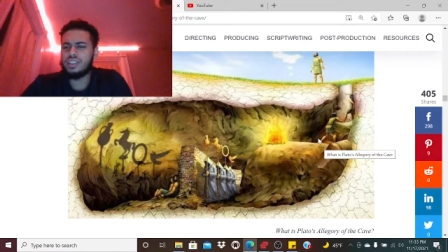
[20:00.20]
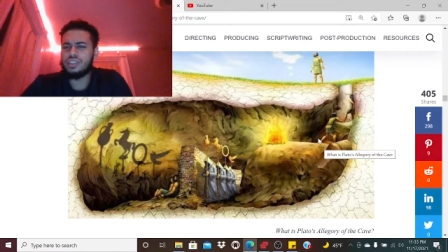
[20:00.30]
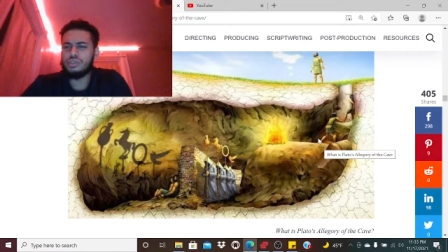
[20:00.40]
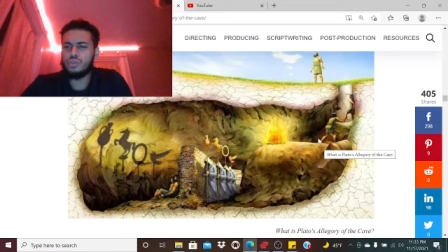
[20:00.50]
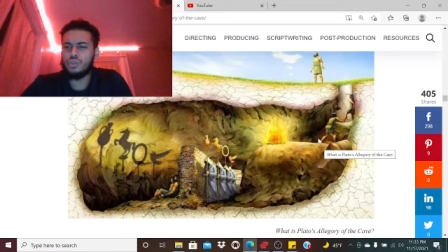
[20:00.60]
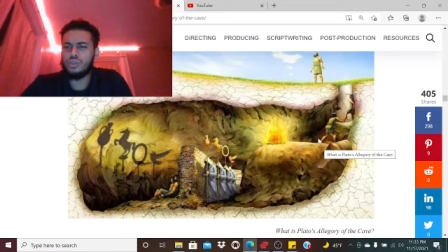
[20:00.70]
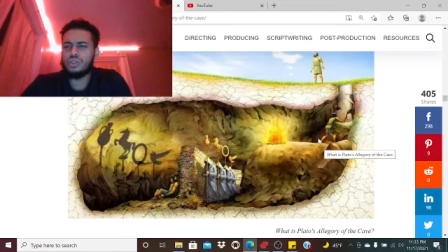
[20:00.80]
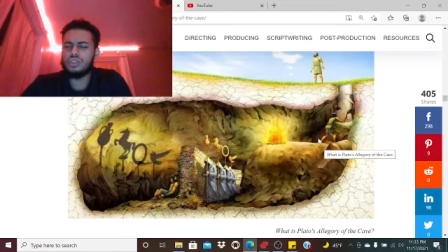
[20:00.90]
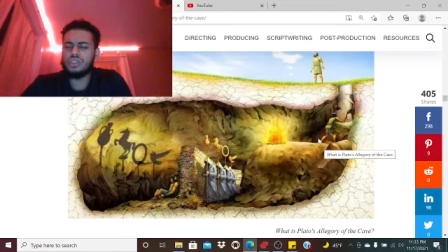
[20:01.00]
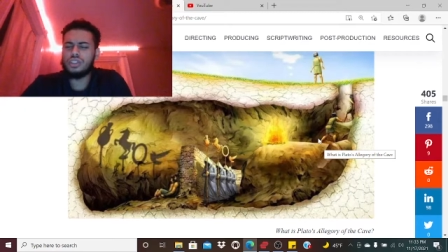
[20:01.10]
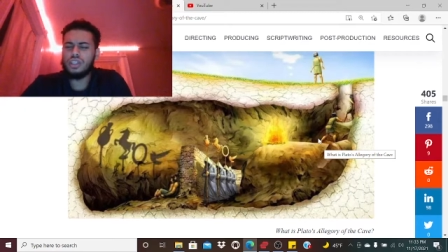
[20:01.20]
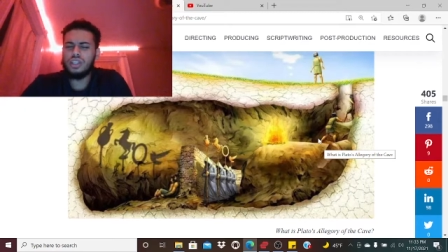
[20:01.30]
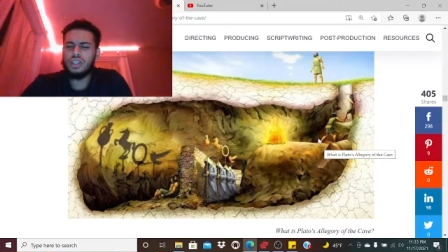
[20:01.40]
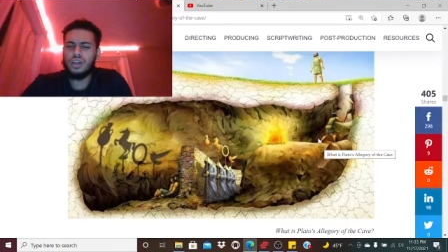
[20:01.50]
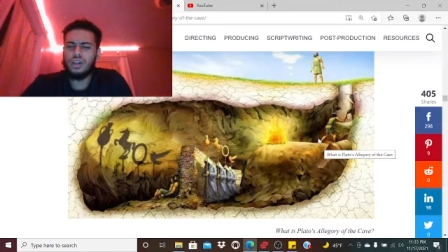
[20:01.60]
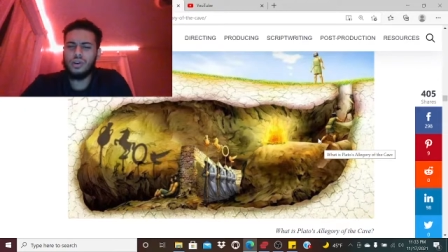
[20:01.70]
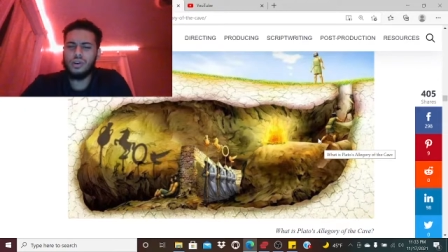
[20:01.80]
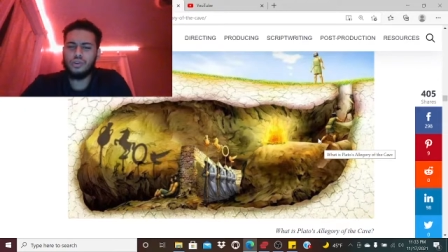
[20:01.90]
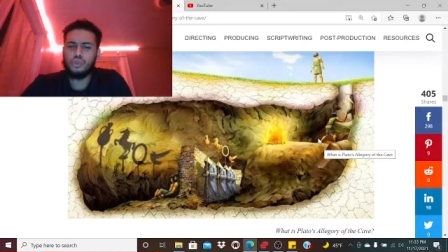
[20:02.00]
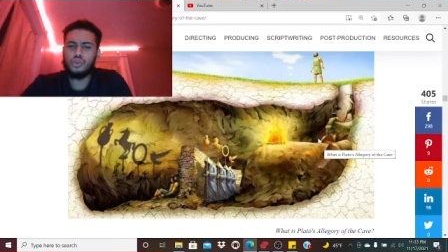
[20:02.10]
different words,
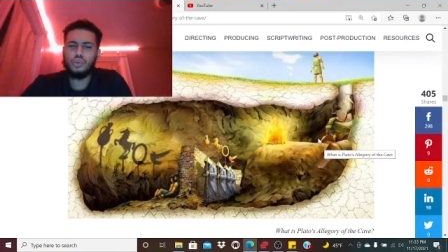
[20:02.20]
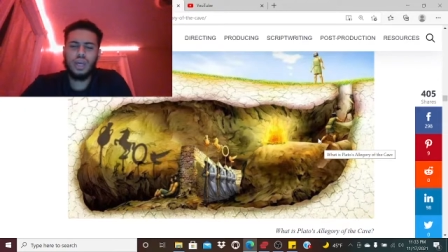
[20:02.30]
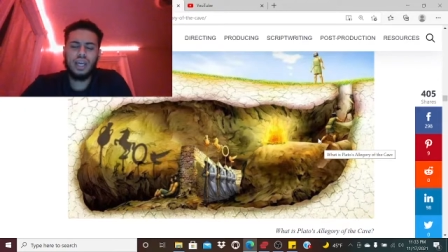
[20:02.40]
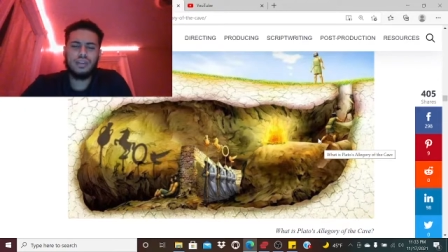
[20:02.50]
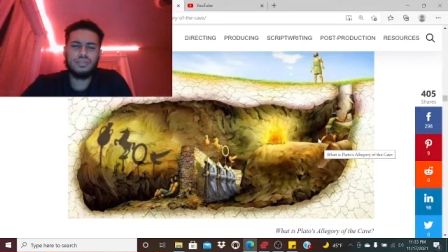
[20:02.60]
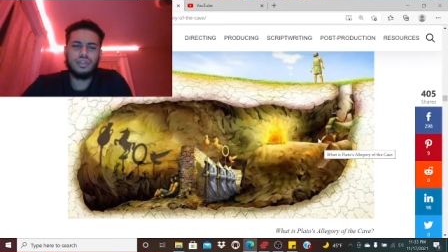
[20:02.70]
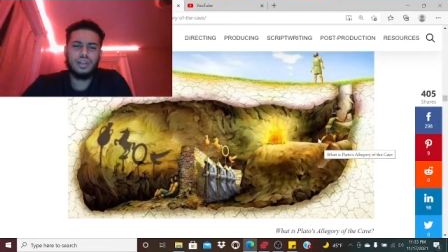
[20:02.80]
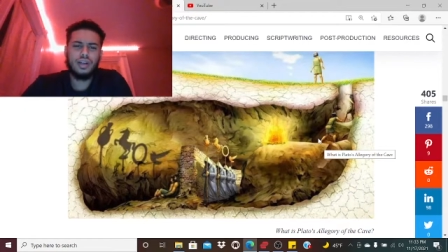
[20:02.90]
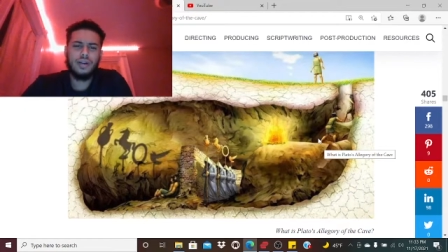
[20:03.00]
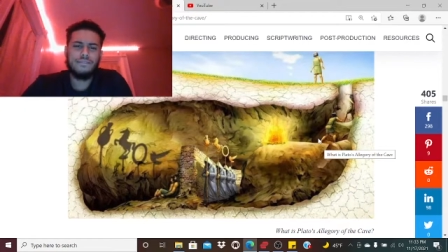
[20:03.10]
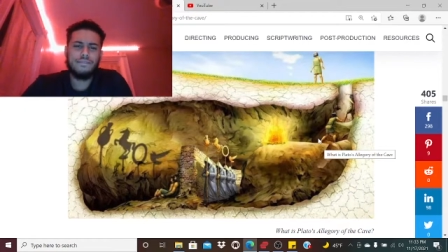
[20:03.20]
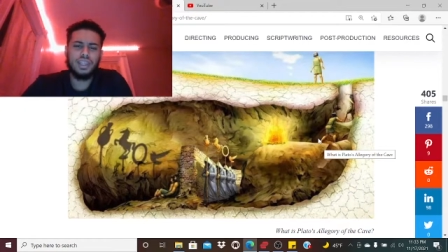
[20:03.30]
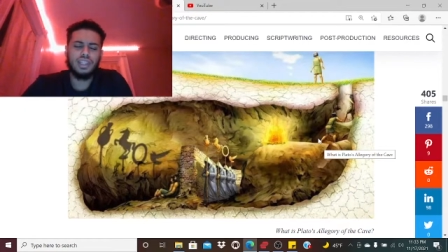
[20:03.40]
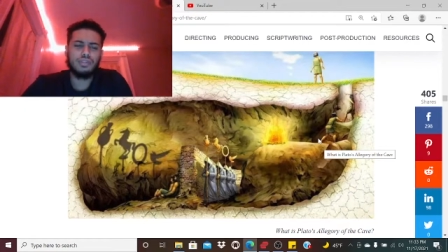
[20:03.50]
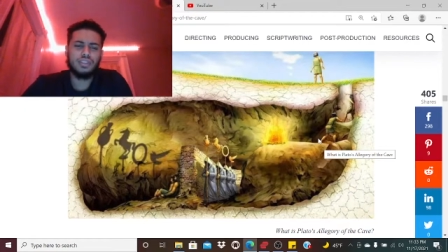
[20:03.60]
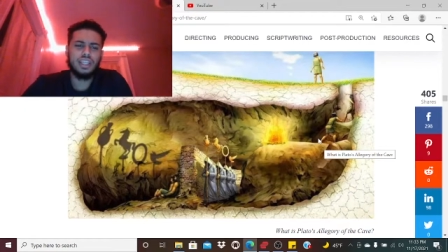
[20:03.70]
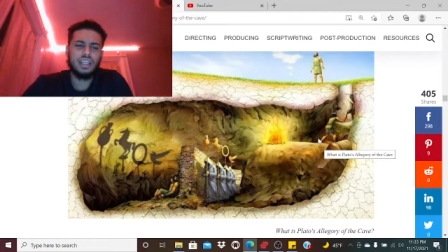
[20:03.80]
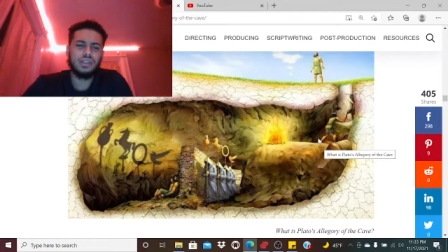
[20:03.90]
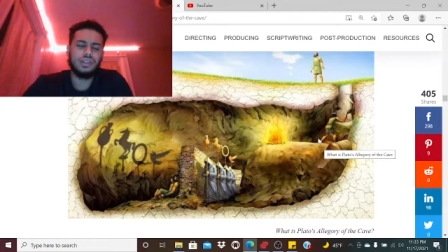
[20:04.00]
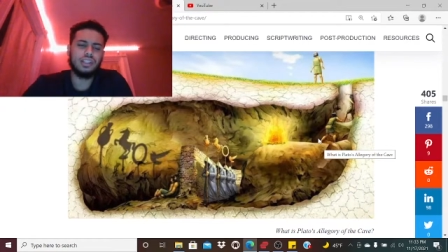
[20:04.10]
or you have um, a different
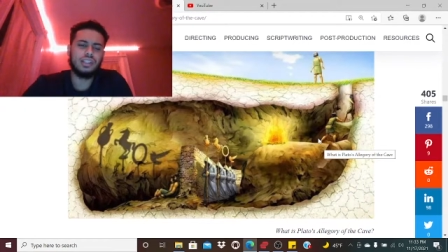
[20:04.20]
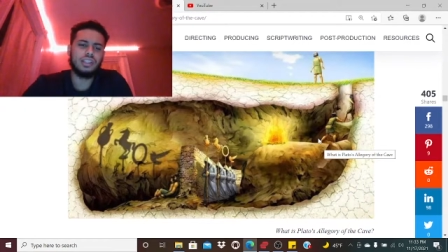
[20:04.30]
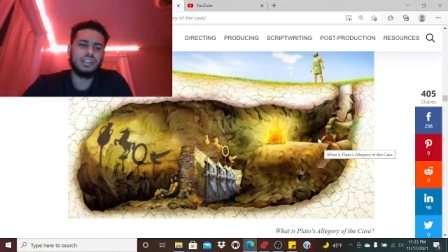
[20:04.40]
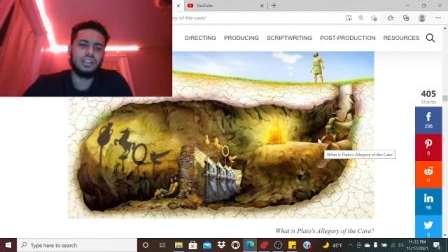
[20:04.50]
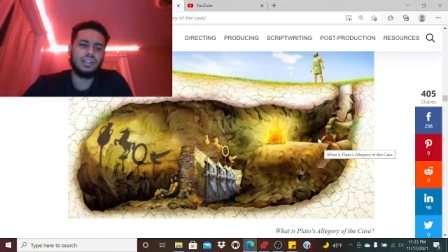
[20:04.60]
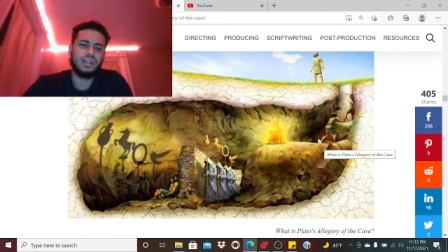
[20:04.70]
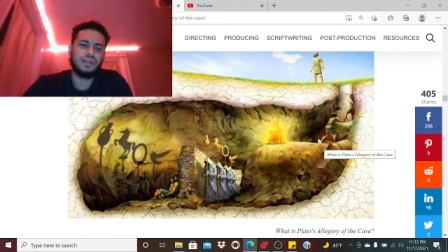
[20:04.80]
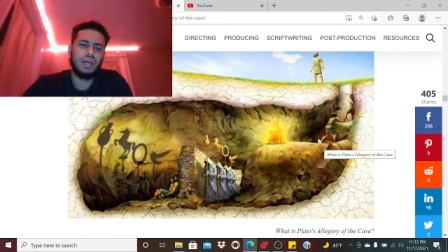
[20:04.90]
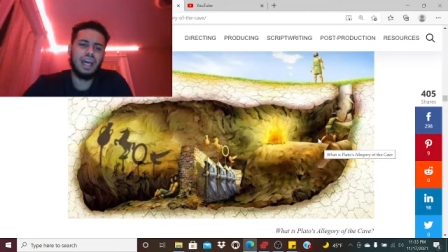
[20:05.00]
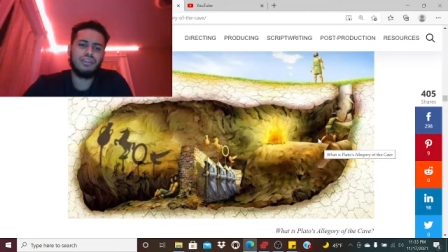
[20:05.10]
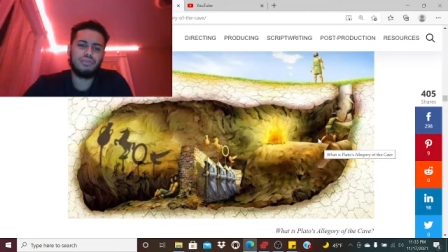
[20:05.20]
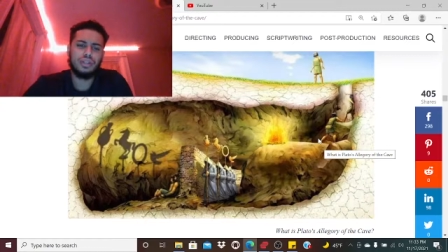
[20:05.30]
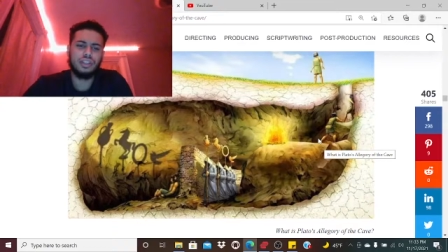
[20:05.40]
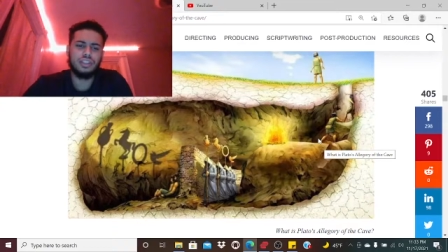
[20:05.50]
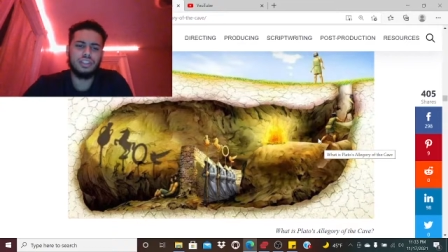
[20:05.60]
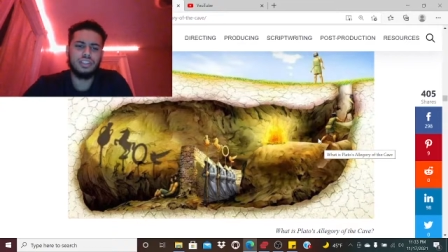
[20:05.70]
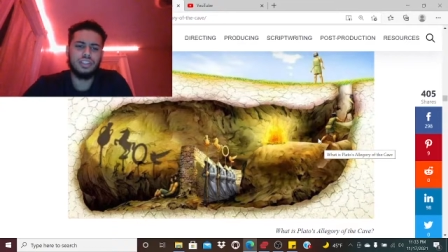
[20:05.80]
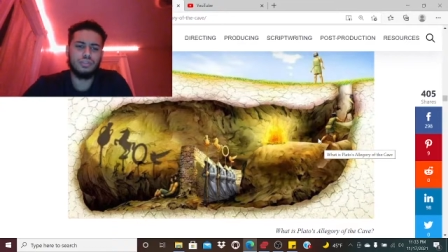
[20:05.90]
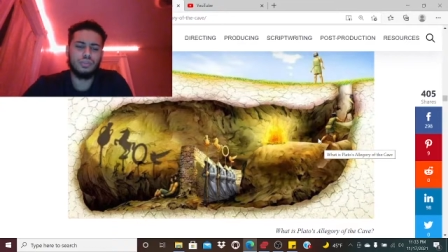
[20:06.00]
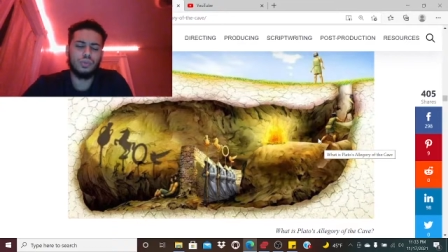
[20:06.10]
take on it and um, have put it into
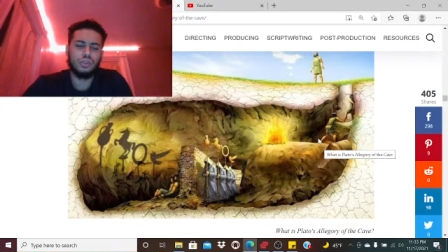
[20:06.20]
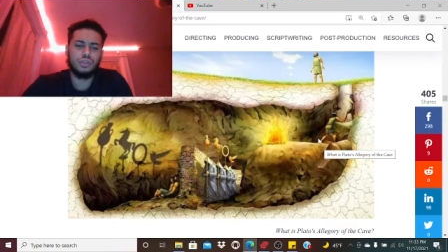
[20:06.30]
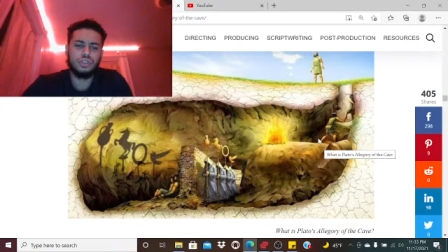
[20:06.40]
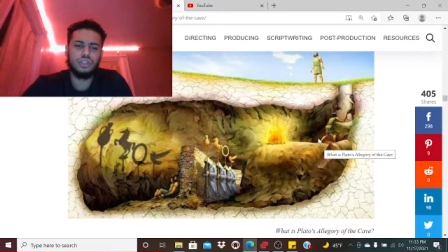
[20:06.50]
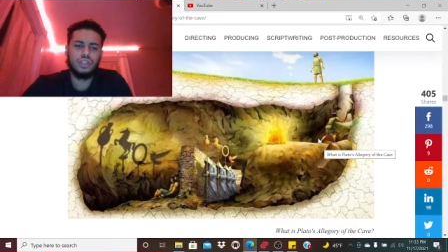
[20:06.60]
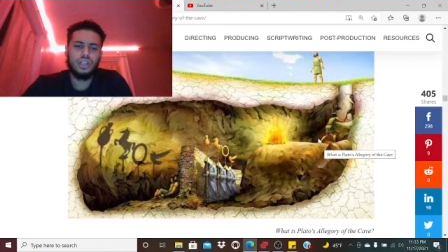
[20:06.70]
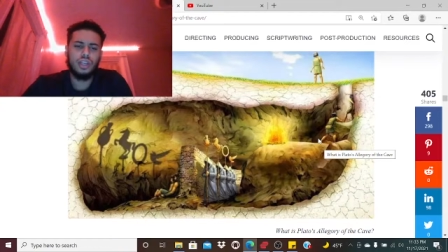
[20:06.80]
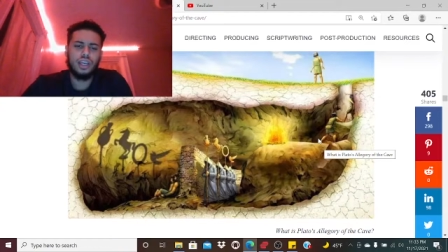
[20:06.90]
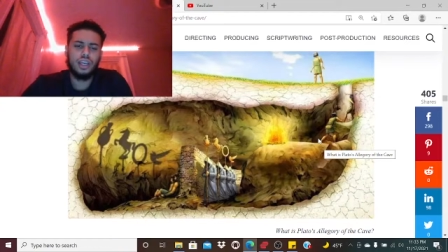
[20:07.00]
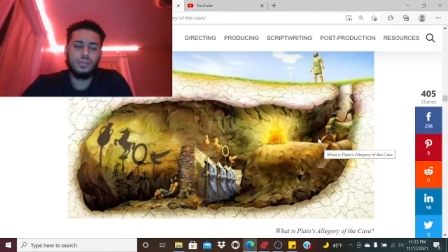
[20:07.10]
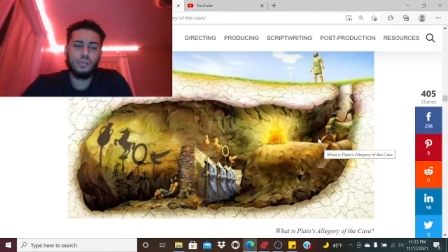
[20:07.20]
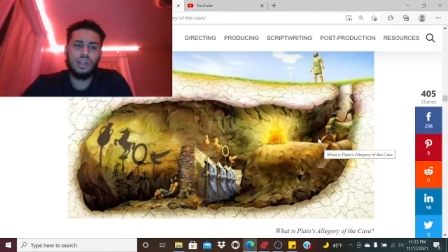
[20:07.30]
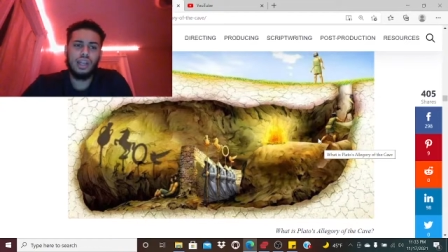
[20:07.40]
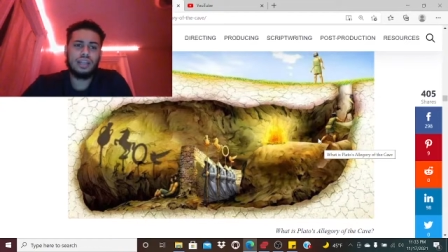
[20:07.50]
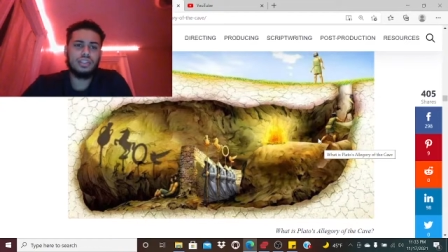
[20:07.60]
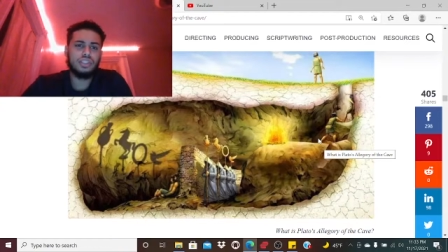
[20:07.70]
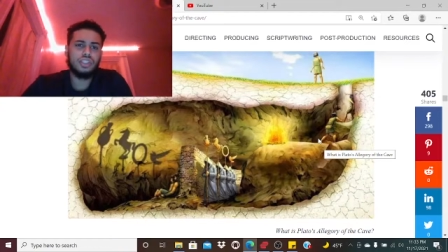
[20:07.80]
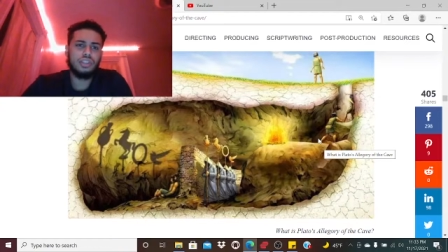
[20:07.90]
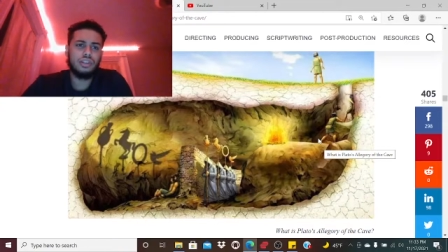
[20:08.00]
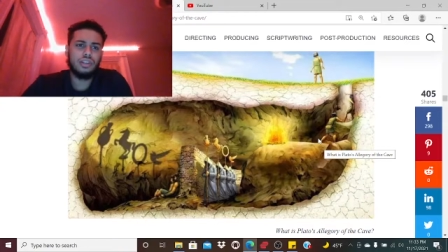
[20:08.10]
different words and would like to
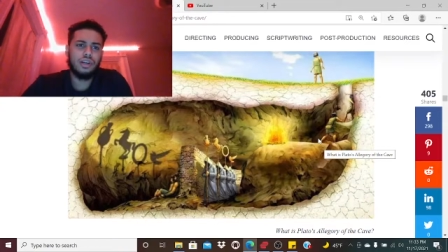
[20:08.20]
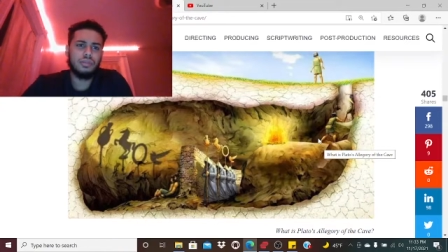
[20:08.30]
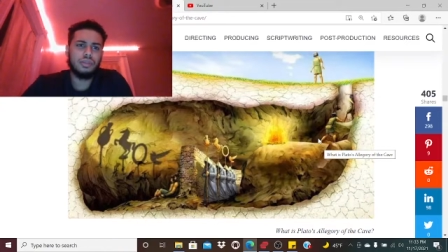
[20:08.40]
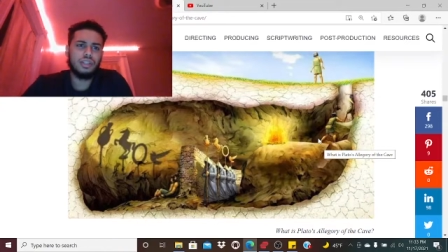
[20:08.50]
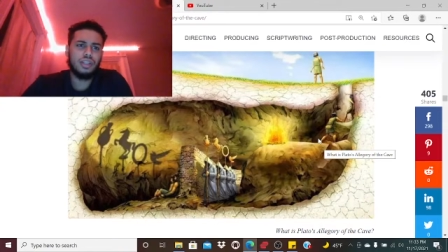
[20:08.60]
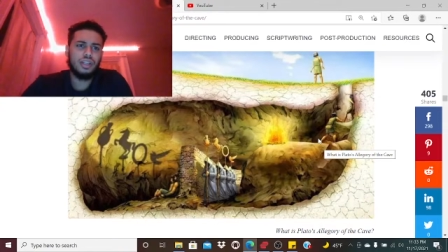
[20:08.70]
share your comment